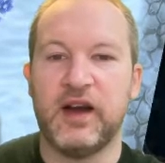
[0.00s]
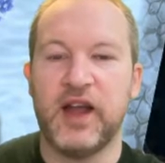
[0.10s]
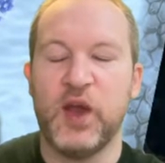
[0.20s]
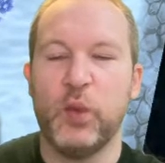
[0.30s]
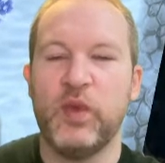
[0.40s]

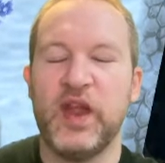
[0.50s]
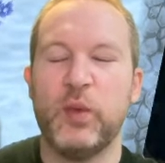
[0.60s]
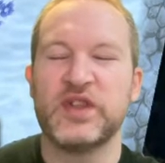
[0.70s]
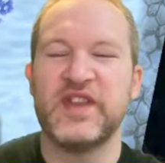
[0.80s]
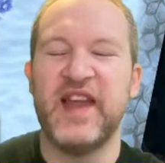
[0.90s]
it
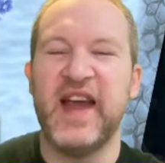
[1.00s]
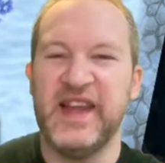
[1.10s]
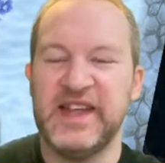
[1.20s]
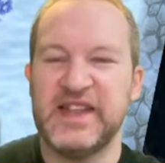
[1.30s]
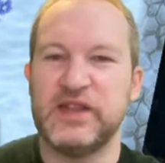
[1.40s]
wasn't that
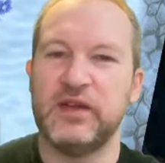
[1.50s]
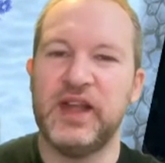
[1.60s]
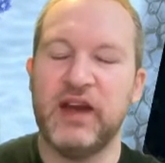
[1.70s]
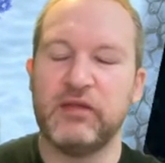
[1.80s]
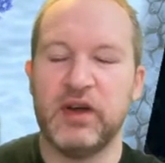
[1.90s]
easy to
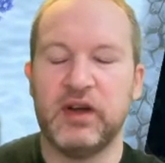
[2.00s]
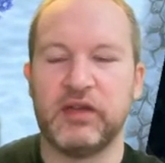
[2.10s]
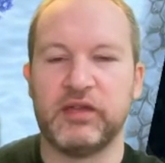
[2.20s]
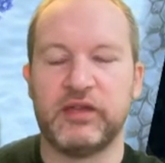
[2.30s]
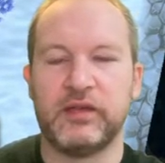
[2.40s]
get rid
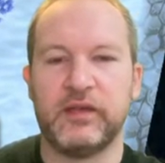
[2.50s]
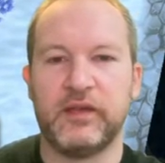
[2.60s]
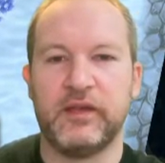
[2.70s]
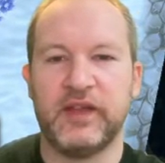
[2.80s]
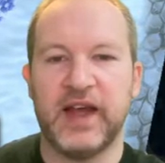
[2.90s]
of
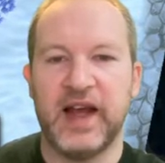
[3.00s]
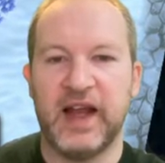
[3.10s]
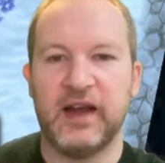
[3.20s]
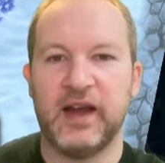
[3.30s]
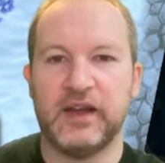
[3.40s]
that
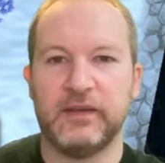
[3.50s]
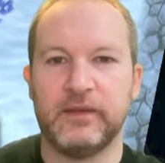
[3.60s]
ally.